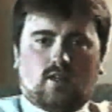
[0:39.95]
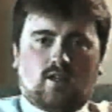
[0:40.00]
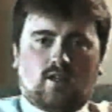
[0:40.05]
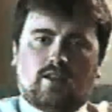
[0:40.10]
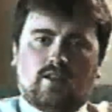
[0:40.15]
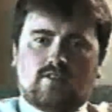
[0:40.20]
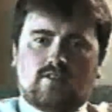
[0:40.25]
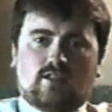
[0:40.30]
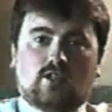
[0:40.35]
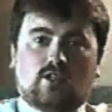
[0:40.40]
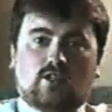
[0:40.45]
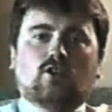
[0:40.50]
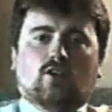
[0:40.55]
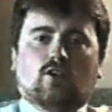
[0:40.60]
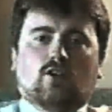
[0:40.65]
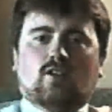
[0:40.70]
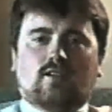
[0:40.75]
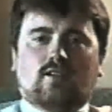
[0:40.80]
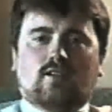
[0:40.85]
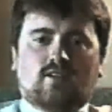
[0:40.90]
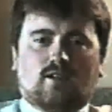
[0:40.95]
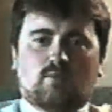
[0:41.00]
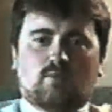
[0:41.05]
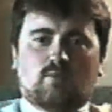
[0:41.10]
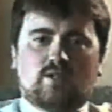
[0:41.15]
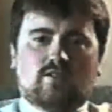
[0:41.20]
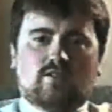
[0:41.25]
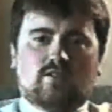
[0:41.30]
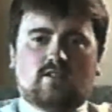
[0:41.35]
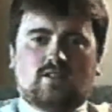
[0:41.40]
they said, "Look," and
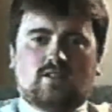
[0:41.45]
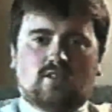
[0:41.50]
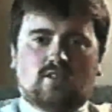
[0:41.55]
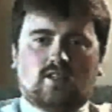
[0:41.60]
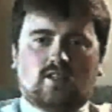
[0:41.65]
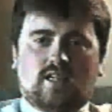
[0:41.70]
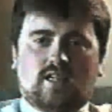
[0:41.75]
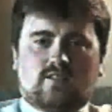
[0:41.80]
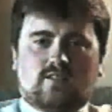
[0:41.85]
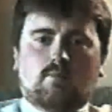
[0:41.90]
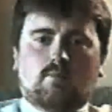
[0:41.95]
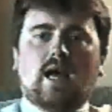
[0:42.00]
we said, "It's a